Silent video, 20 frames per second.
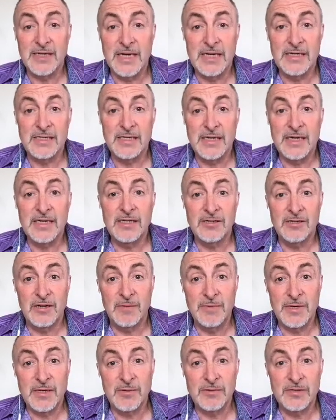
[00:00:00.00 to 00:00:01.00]
And today's
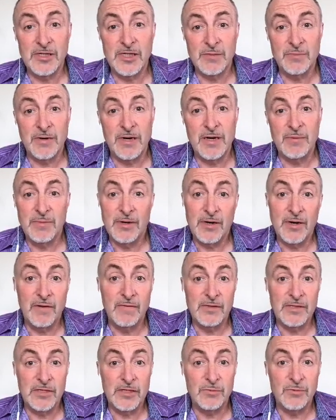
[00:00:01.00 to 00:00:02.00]
topic was inspired by a
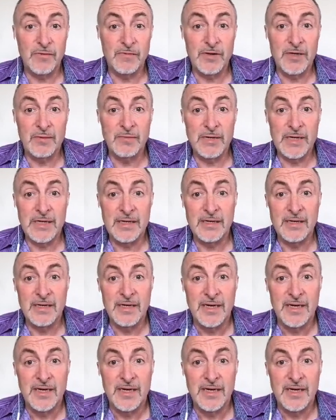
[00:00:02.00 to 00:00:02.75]
conversation with a friend of mine,